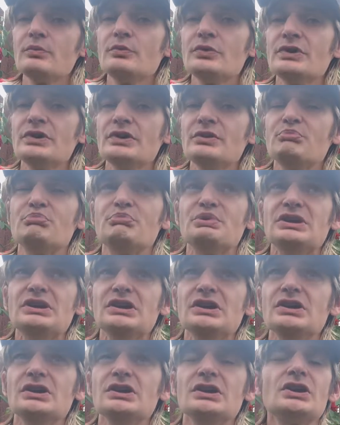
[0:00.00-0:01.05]
would
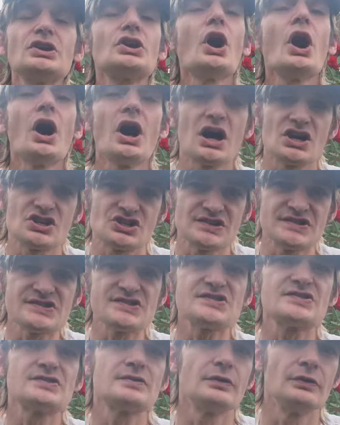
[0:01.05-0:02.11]
be
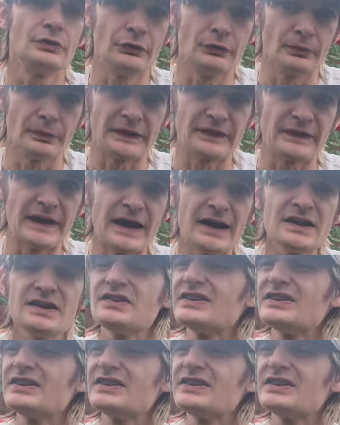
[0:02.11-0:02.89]
cautious doing that.